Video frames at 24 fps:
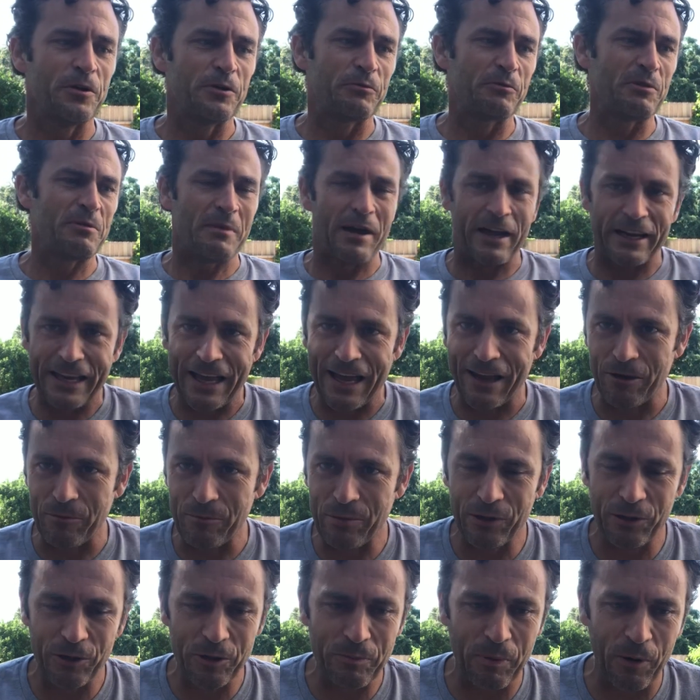to be my
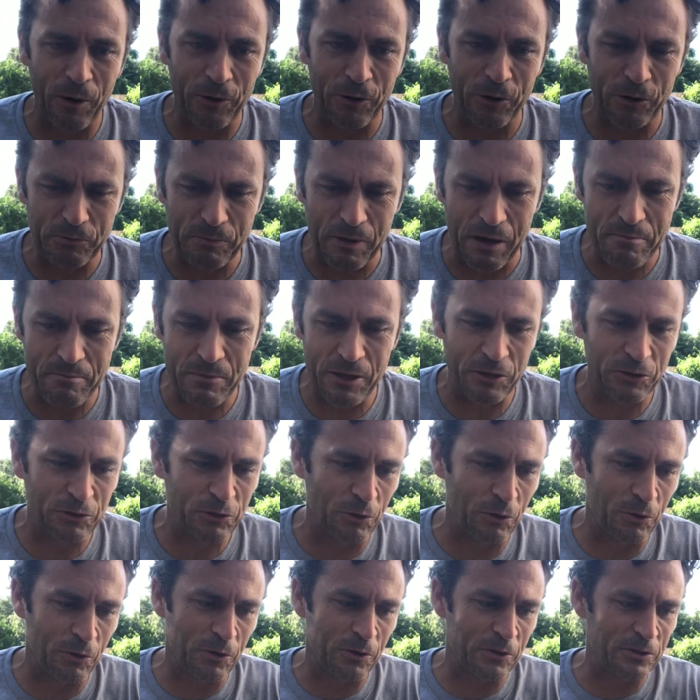accountability partners, my
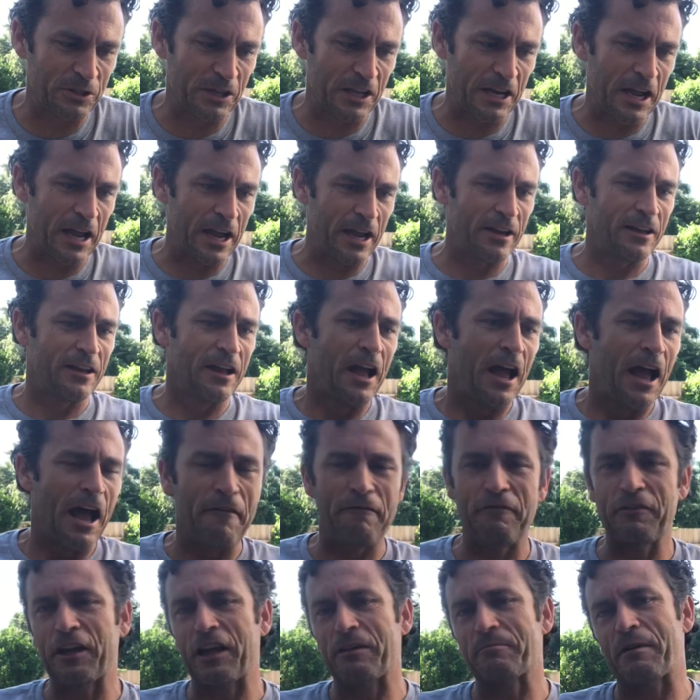mentors, and I
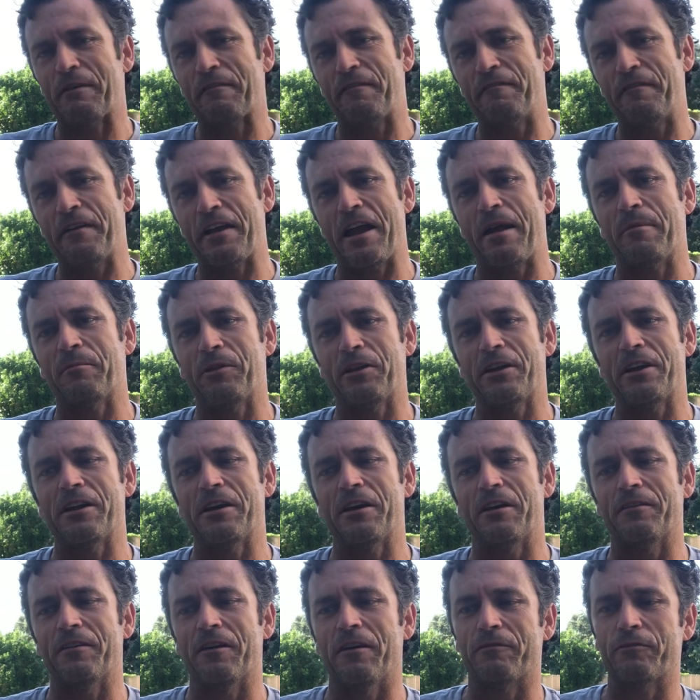feel like my family
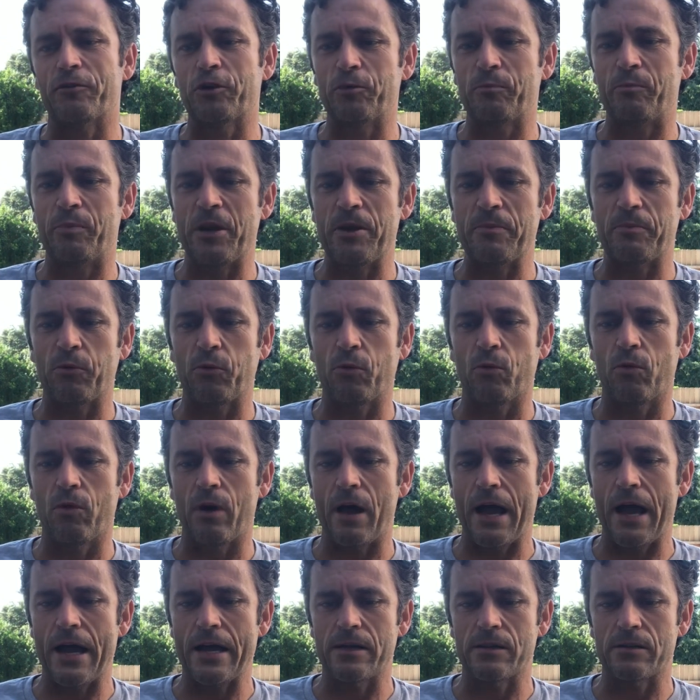of good people
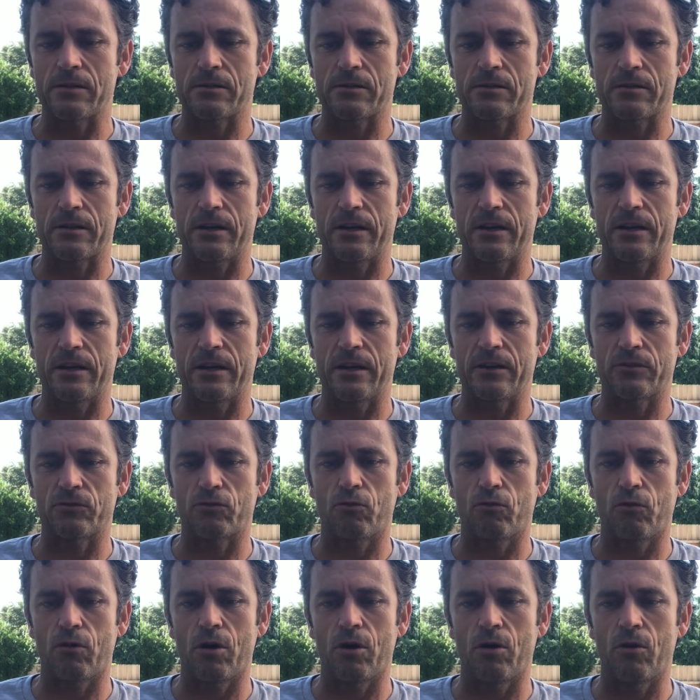has
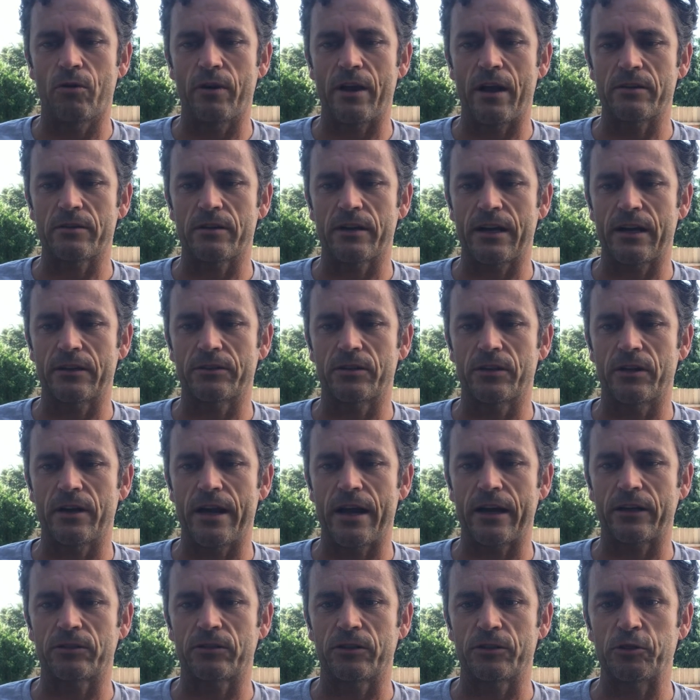grown as I got to
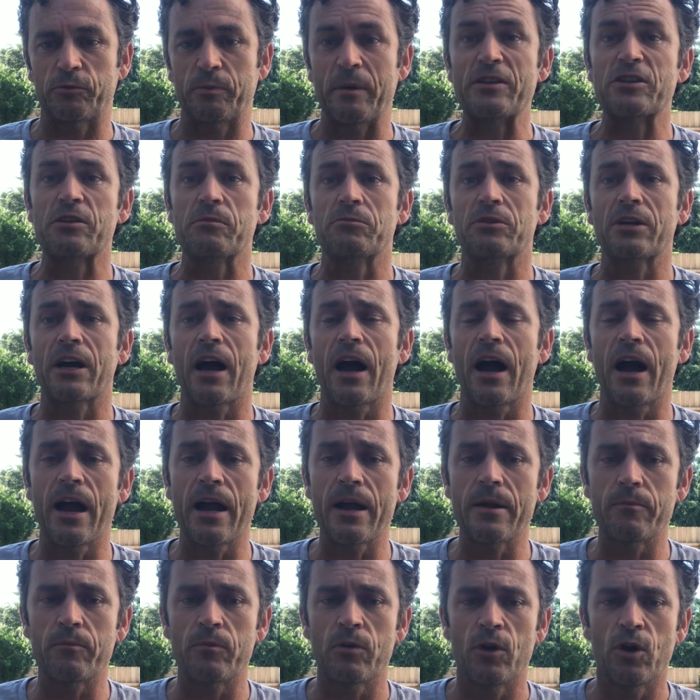actually spend some
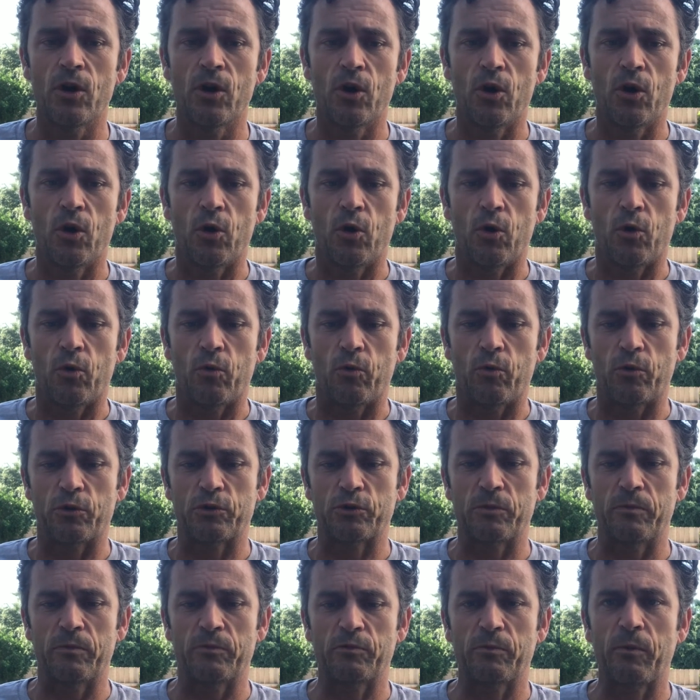time with
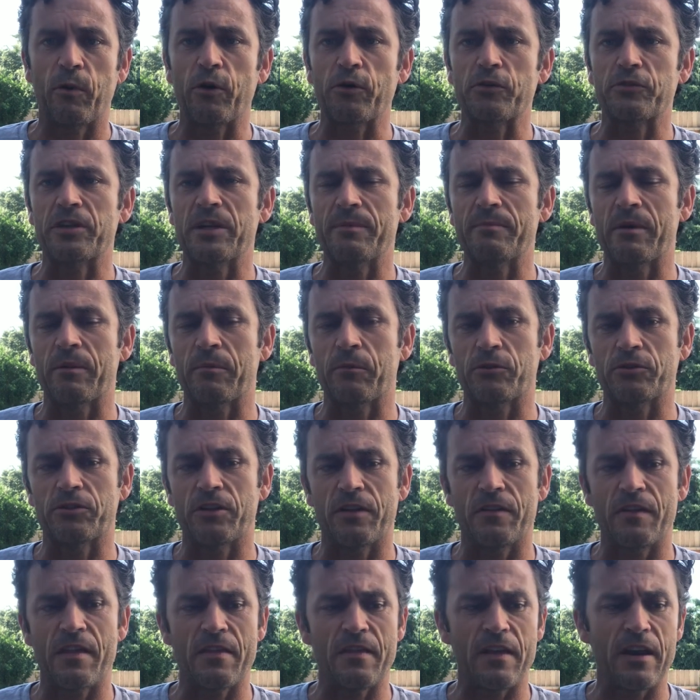some Spartan team members
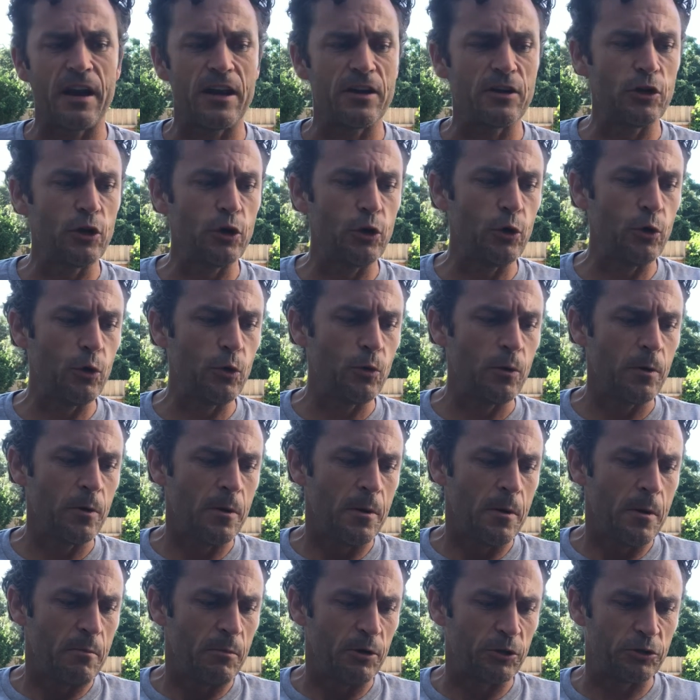that I knew,
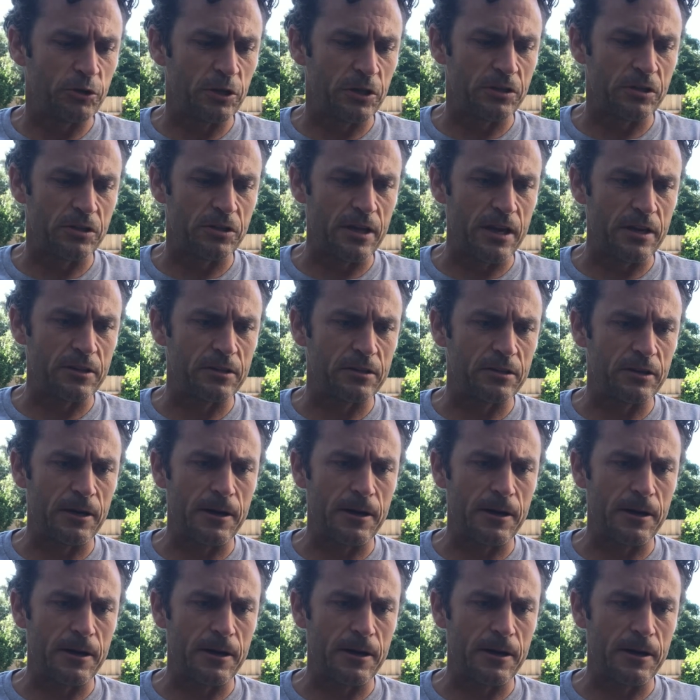but just that